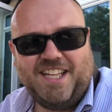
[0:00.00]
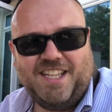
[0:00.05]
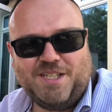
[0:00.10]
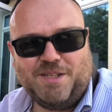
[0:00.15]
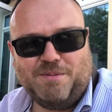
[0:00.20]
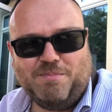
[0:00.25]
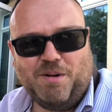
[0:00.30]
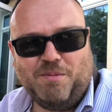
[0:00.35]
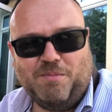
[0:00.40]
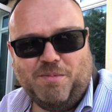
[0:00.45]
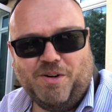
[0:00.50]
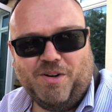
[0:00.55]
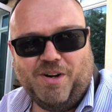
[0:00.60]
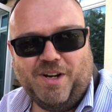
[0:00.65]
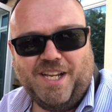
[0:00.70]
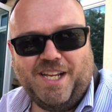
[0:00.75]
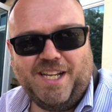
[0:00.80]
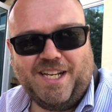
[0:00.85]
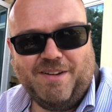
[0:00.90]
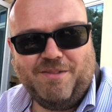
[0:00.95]
It's the problem with
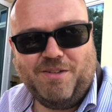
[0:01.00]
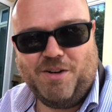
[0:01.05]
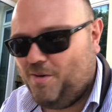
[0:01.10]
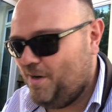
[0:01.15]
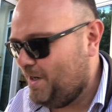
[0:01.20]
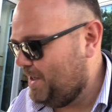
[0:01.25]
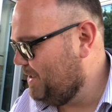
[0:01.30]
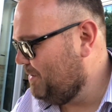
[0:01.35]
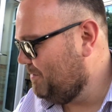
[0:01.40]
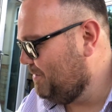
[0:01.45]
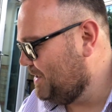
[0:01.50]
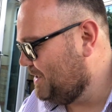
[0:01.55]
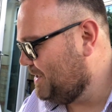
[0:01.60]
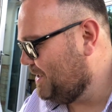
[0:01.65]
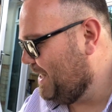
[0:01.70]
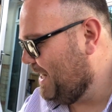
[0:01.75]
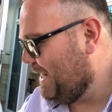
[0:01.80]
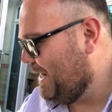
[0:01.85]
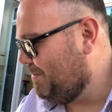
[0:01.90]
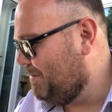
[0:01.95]
cricket, you never quite know when it's
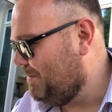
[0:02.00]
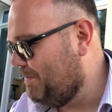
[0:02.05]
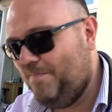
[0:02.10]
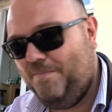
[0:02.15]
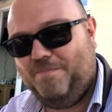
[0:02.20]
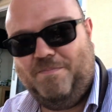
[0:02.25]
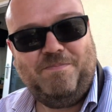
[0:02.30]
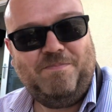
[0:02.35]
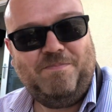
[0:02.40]
going to happen.